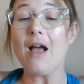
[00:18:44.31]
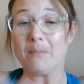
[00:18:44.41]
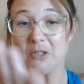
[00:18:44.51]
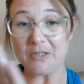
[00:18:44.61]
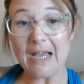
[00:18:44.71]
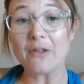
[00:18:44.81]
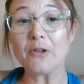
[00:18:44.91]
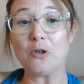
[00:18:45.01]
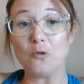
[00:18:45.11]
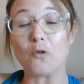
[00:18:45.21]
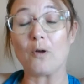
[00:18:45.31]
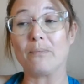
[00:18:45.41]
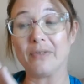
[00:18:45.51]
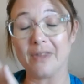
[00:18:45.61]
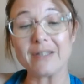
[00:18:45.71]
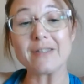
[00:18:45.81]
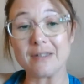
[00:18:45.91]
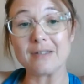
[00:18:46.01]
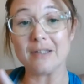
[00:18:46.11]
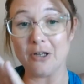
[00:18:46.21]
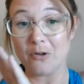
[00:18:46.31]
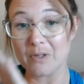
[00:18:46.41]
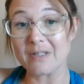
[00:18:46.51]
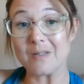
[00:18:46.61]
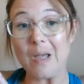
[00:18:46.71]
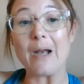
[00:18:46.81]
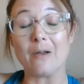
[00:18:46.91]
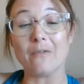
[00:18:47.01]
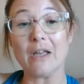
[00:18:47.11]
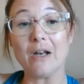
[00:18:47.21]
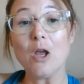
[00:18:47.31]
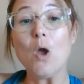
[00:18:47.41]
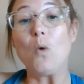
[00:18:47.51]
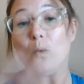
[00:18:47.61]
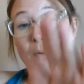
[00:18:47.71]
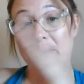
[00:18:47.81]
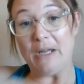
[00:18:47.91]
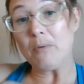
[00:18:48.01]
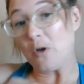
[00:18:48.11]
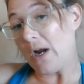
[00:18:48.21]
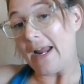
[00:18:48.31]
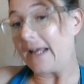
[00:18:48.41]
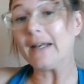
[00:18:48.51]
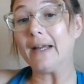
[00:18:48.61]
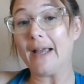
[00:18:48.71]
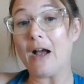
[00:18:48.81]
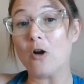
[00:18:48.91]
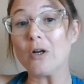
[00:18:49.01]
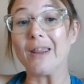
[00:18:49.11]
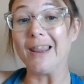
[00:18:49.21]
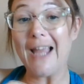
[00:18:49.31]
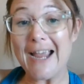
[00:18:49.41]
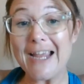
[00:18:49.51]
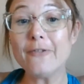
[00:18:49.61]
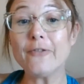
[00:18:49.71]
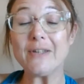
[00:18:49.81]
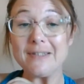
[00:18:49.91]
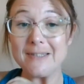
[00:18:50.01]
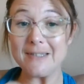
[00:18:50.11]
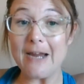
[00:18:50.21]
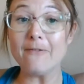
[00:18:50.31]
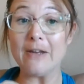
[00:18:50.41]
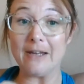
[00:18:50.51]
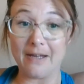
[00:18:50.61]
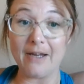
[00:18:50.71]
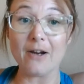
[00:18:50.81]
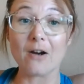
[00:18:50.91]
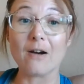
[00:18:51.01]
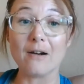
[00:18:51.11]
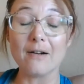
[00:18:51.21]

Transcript: I'm just telling you from this side of it. When people are handing out life-saving gear